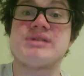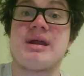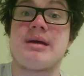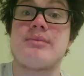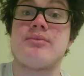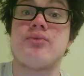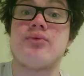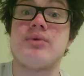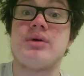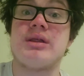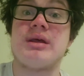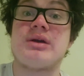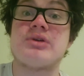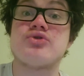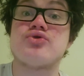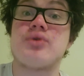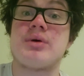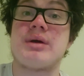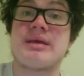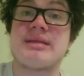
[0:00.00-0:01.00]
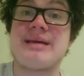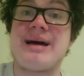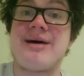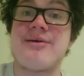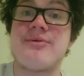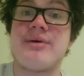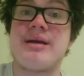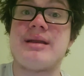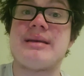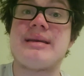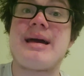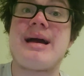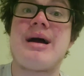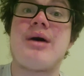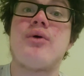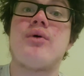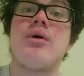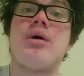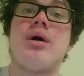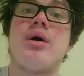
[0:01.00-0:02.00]
I'm really enjoying that right
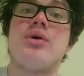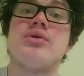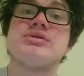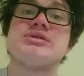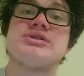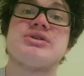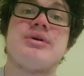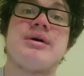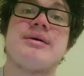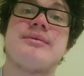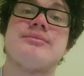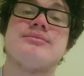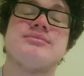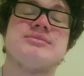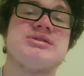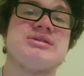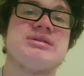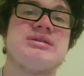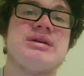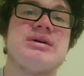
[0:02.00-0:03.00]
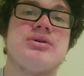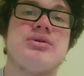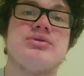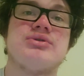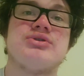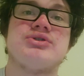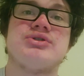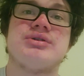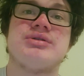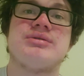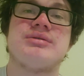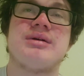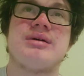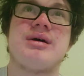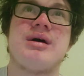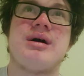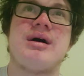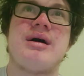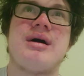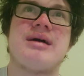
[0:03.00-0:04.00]
now. Also, I'm still
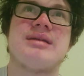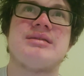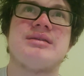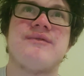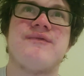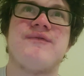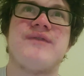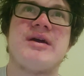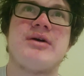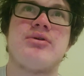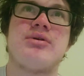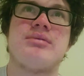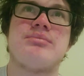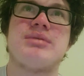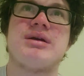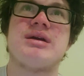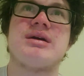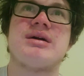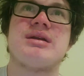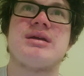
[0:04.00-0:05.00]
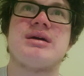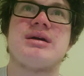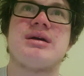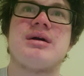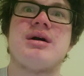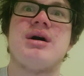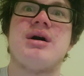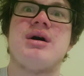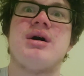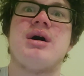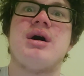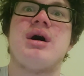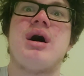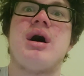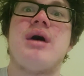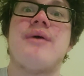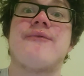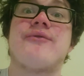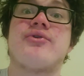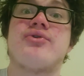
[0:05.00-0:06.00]
at the fairly beginning
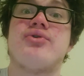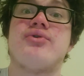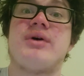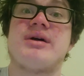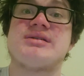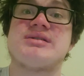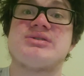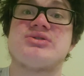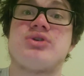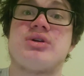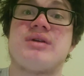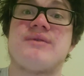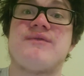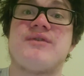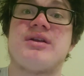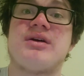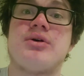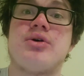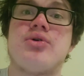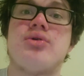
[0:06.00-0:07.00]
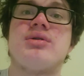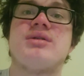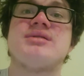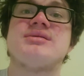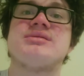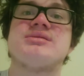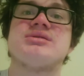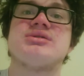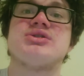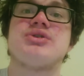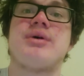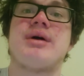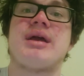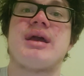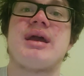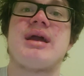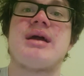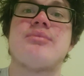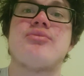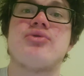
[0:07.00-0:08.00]
of Crisis on Infinite Earths, so I
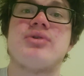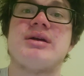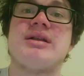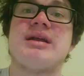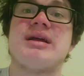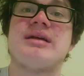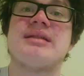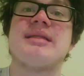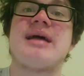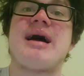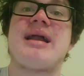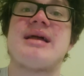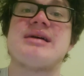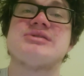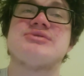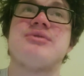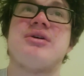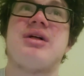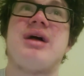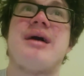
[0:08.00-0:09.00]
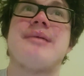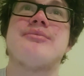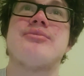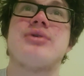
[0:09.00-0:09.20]
am reading that as well.